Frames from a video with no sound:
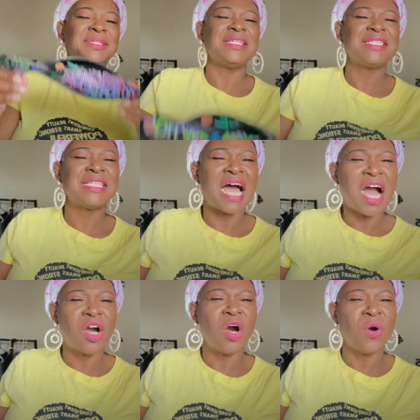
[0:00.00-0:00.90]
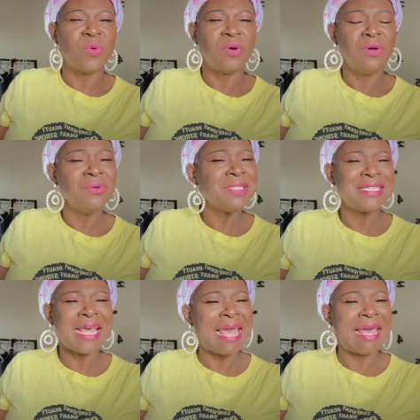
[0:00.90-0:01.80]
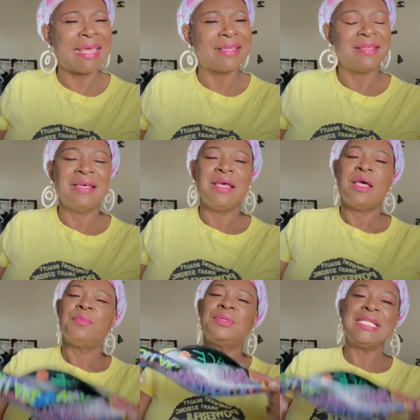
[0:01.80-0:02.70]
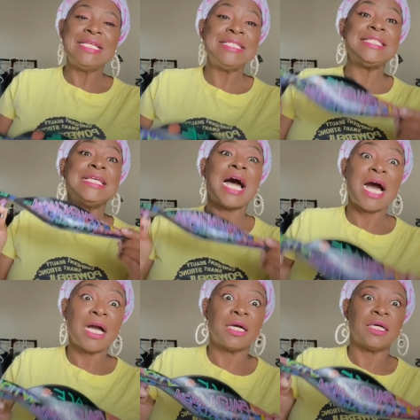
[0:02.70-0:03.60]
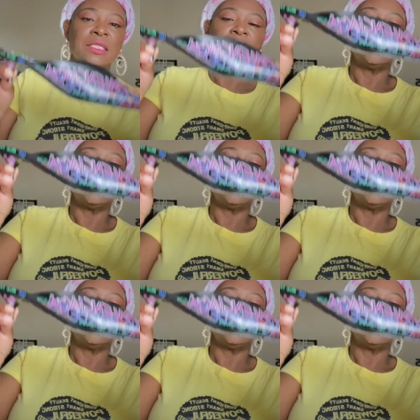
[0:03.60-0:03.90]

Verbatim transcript: Balenciaga. Who is that? Balenciaga.